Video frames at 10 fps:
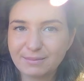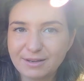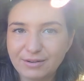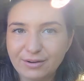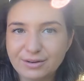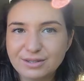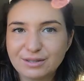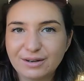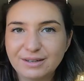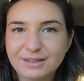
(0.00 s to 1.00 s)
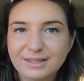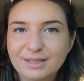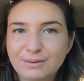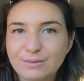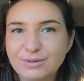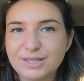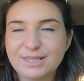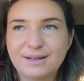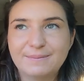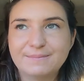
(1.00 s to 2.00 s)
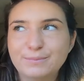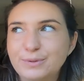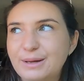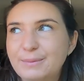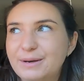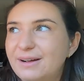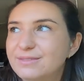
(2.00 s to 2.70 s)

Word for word: gonna be closed. So we'll just um, pull up and